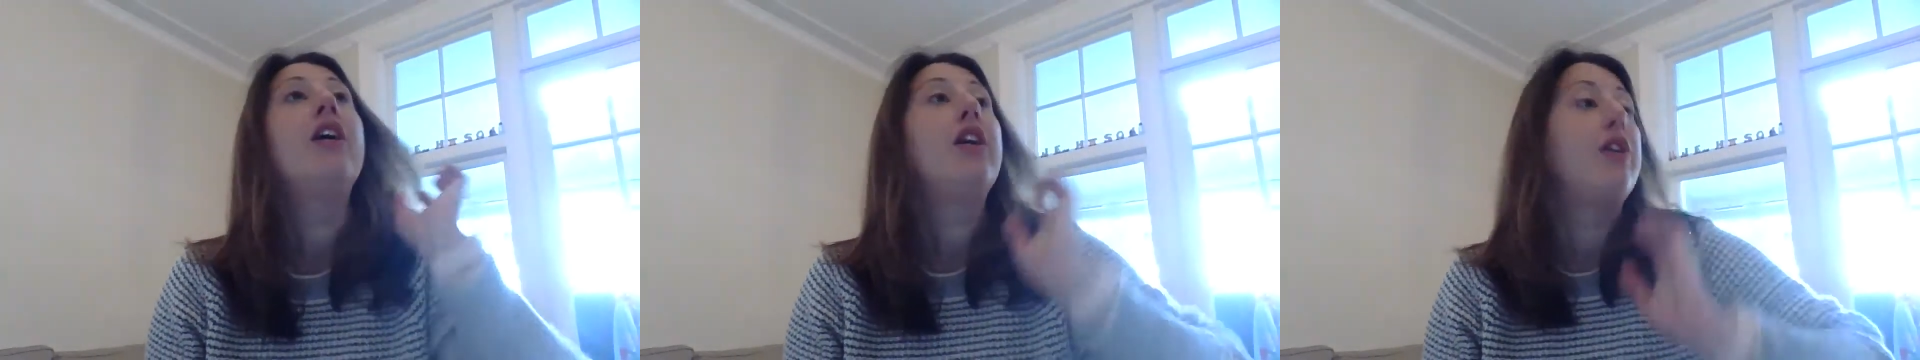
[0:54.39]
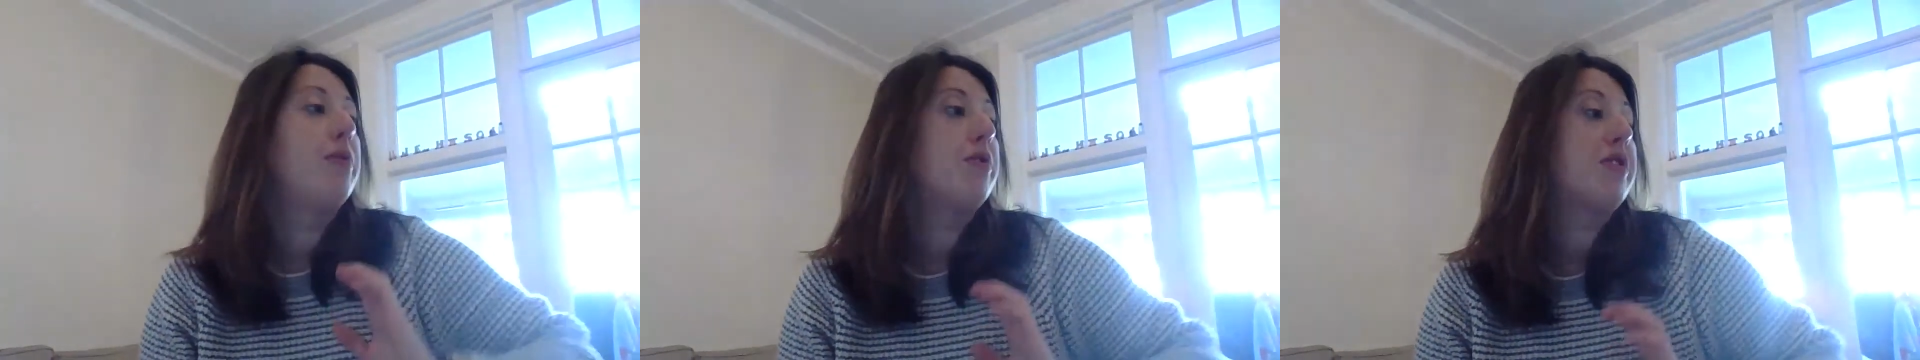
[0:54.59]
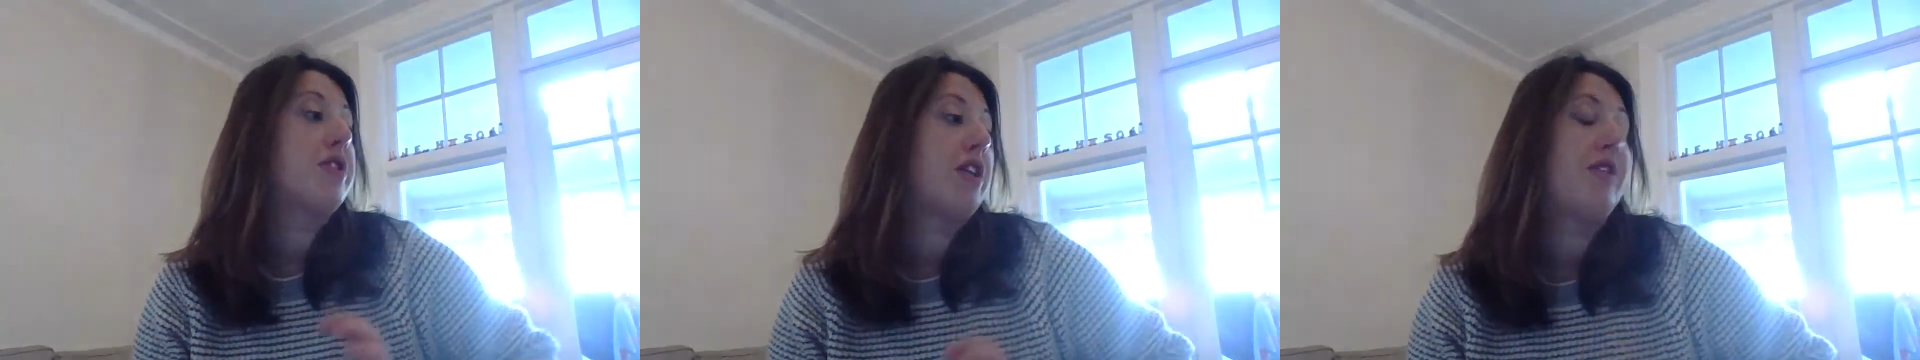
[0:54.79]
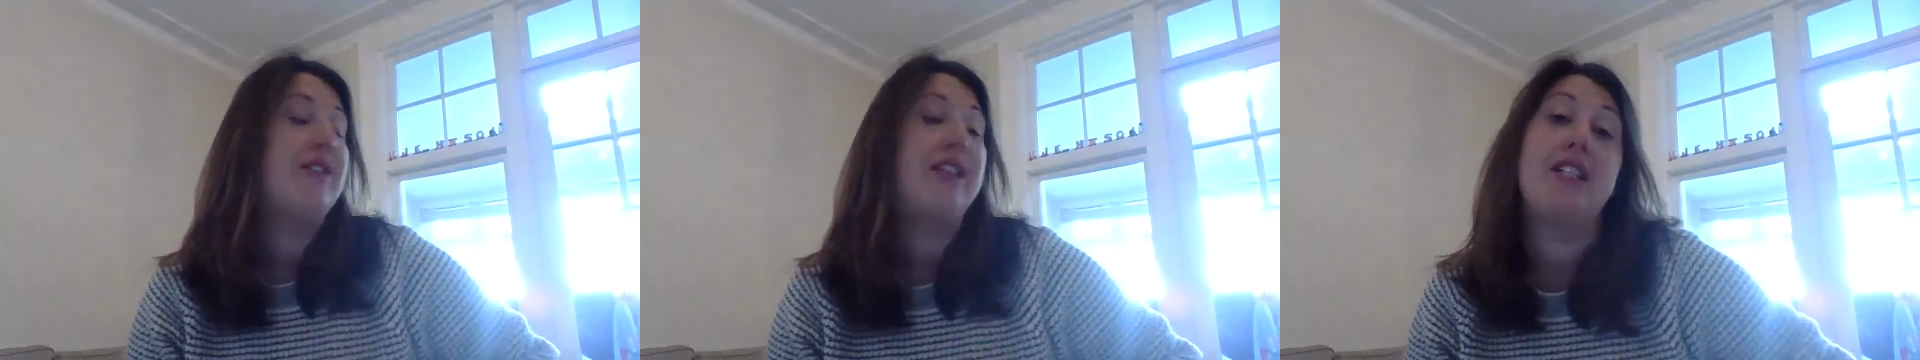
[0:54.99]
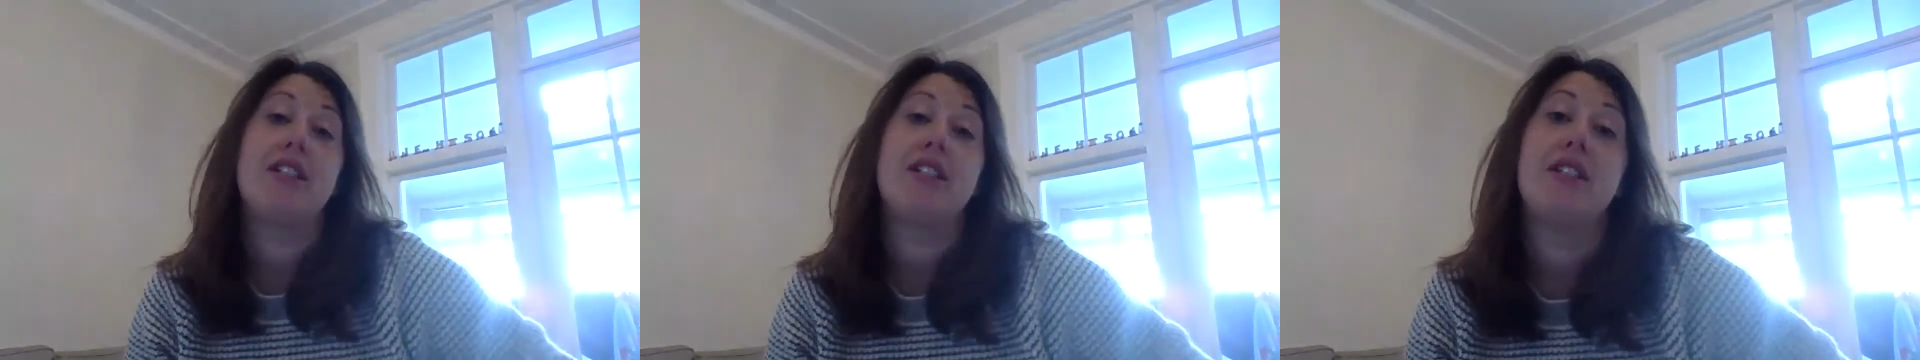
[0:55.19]
You also
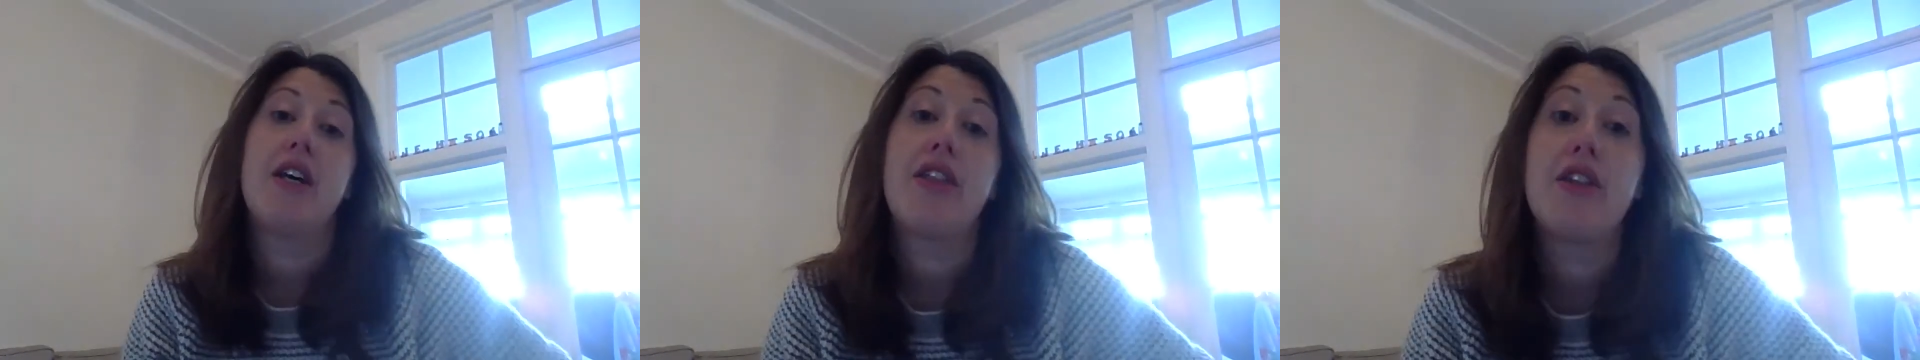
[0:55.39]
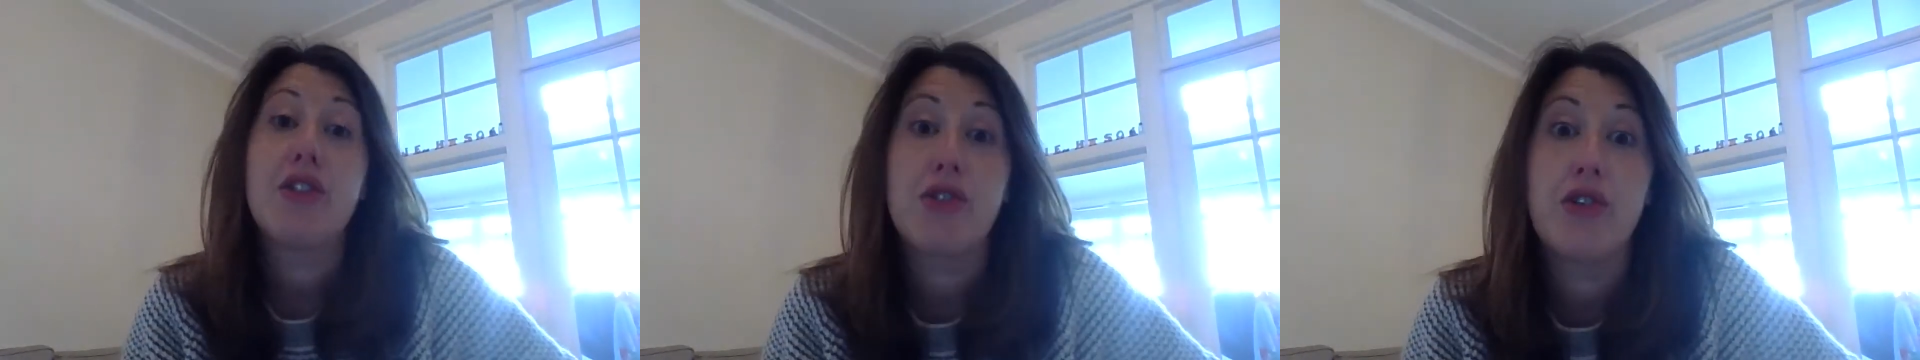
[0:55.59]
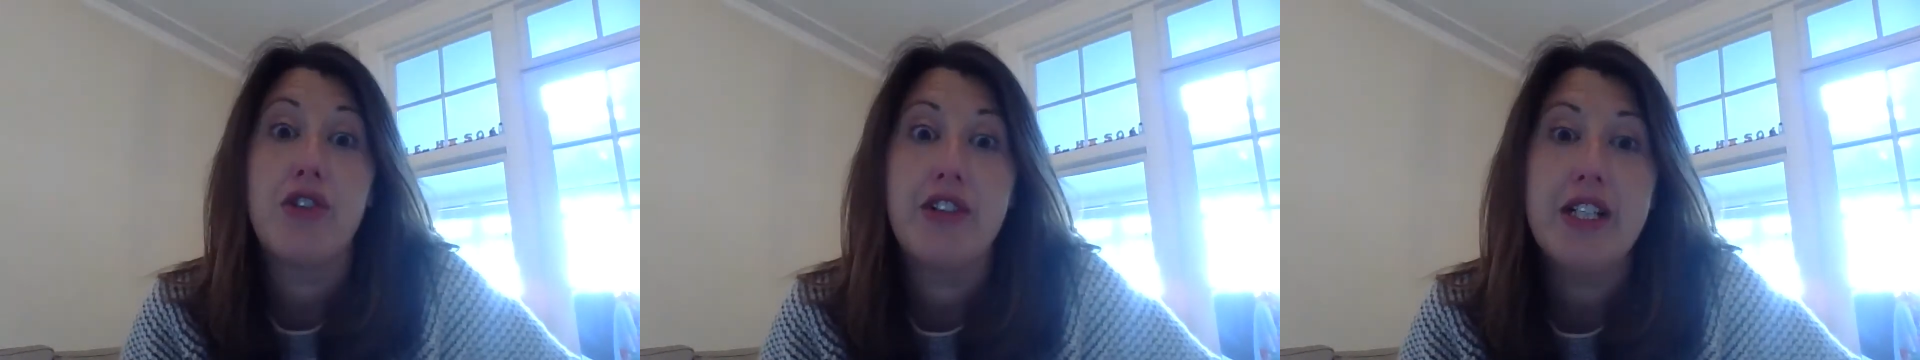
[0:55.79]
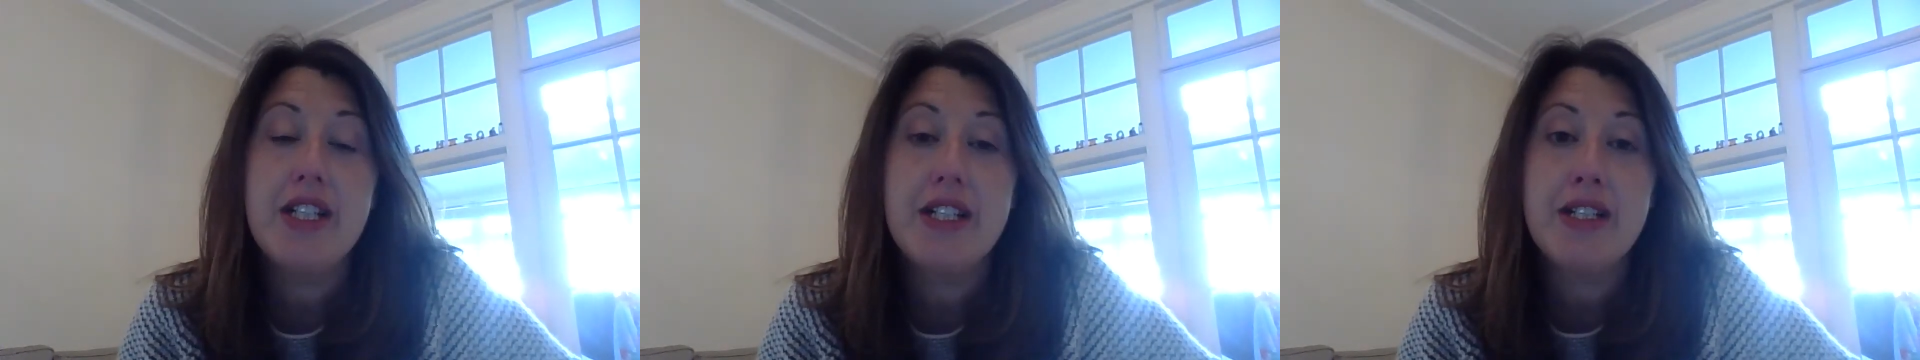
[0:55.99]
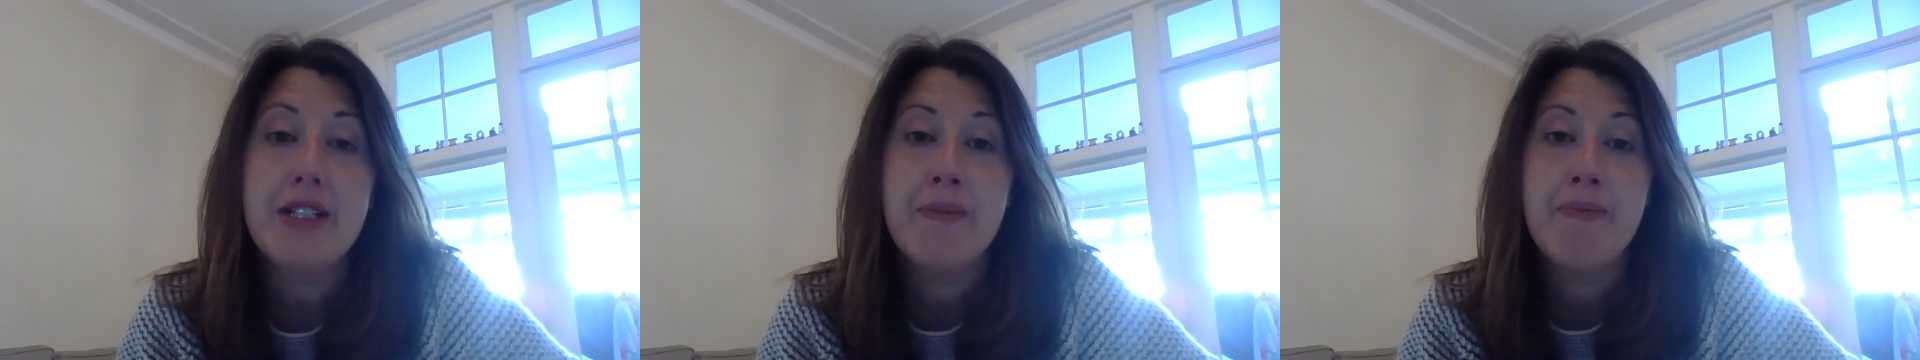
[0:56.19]
need a
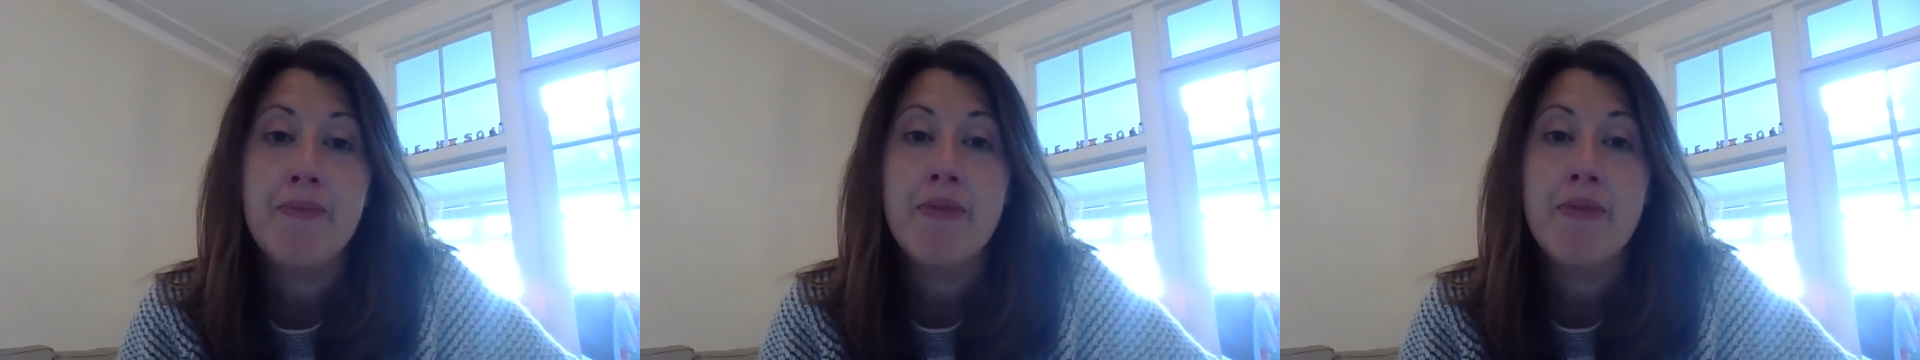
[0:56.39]
thesaurus